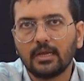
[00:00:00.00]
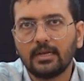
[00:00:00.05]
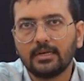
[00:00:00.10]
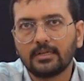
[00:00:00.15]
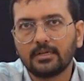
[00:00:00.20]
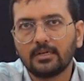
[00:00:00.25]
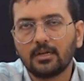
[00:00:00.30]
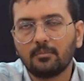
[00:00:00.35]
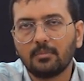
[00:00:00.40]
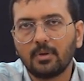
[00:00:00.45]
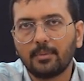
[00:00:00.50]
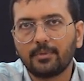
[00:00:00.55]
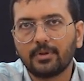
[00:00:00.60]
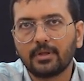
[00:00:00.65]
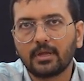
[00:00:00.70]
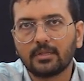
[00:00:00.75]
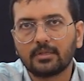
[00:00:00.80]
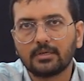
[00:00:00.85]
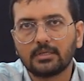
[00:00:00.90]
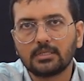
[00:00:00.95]
internal memory
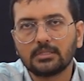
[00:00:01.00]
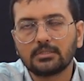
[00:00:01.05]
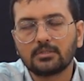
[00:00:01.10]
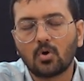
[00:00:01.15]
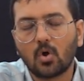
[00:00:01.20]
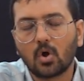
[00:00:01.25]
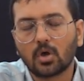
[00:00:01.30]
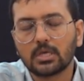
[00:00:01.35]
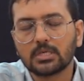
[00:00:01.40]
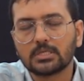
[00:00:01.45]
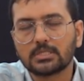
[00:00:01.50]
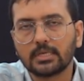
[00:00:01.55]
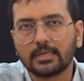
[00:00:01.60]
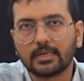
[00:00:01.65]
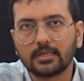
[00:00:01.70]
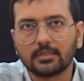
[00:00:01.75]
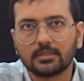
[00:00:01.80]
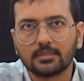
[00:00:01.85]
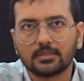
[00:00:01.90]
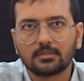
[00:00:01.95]
catheters, hockey stick
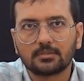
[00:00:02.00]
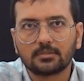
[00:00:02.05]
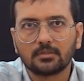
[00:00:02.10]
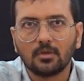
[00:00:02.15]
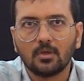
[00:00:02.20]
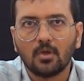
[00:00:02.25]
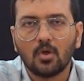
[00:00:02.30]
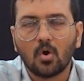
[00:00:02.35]
catheters.